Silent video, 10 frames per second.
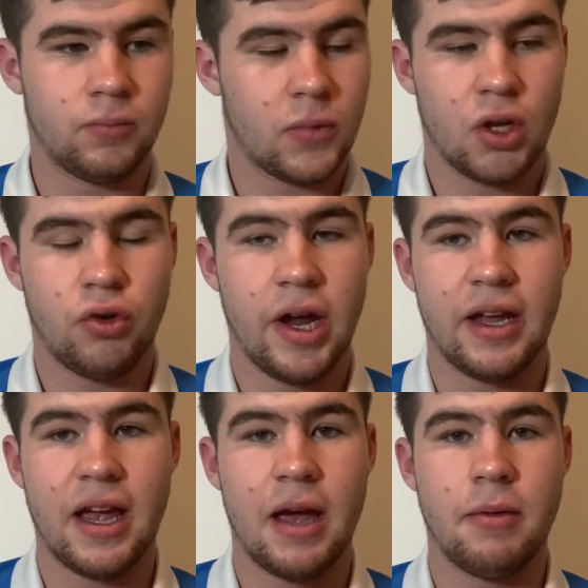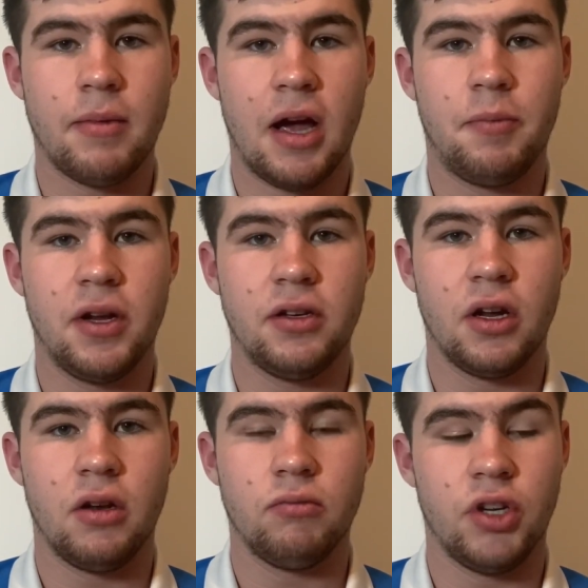Great game in my
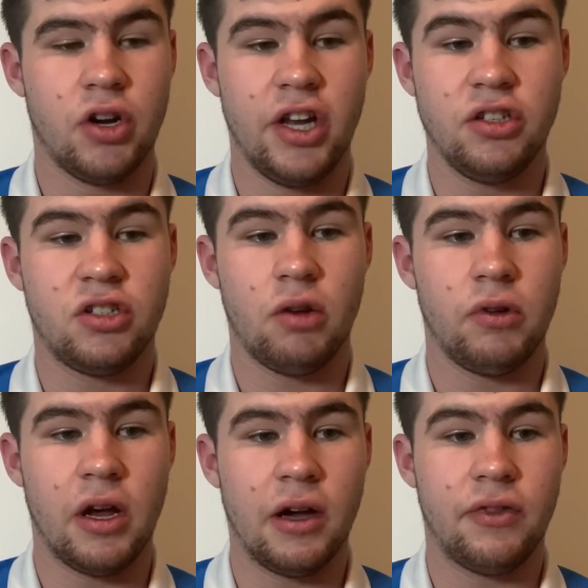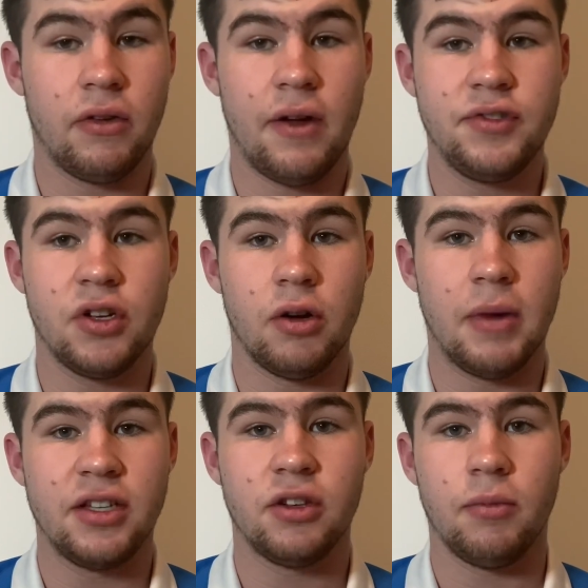opinion. You know, it's 2-0 if the refs don't
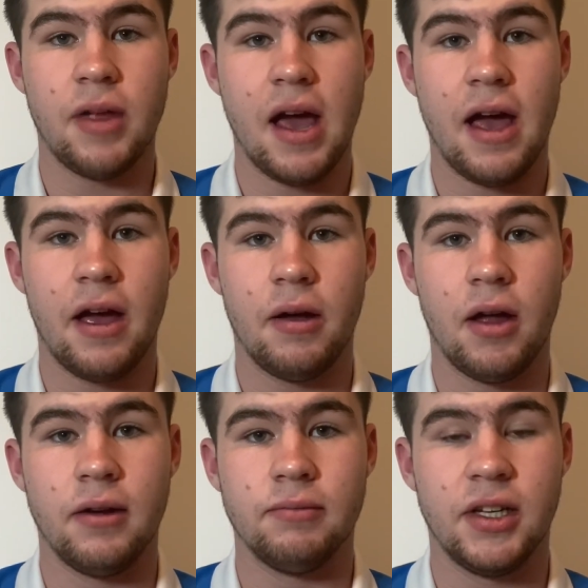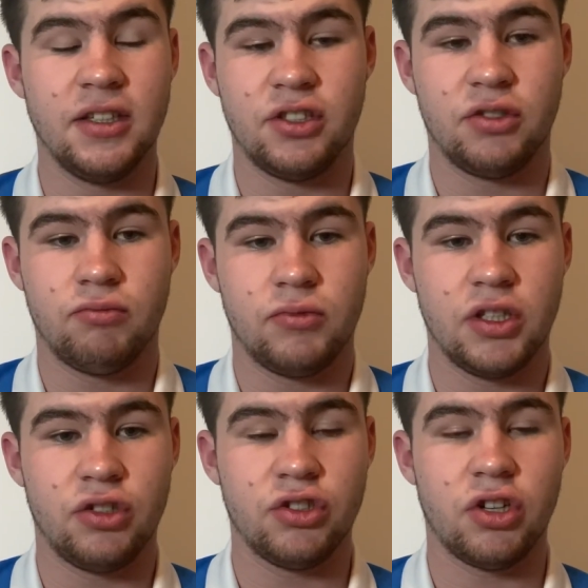mess up there, and it's
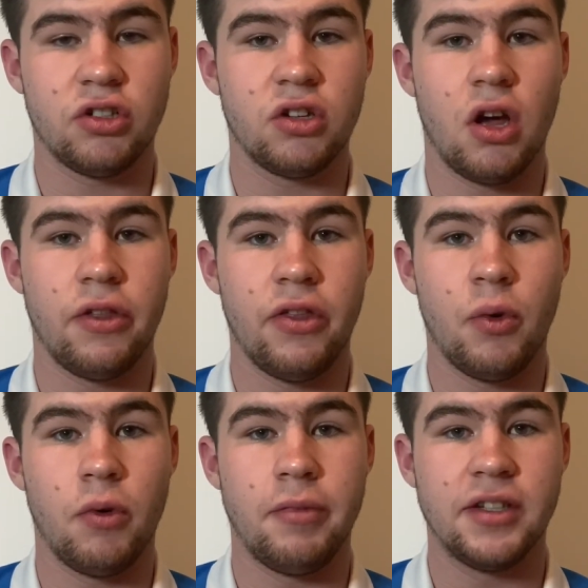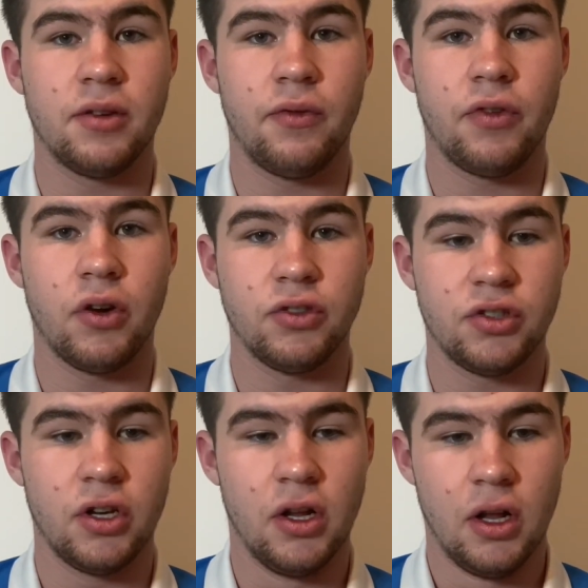just sod's law that they would mess up for
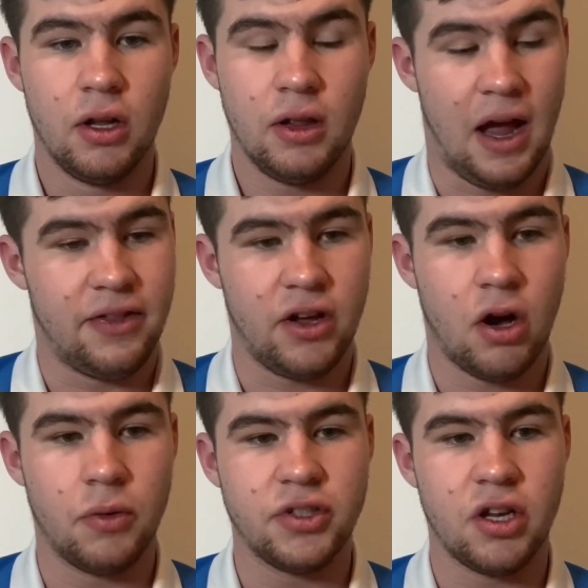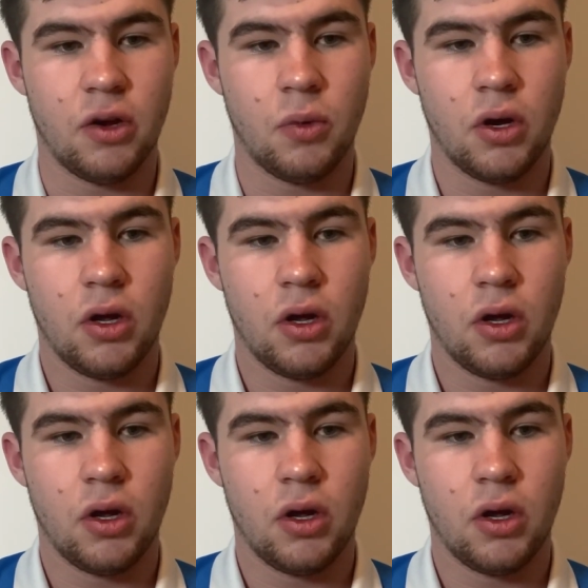us, like they always do,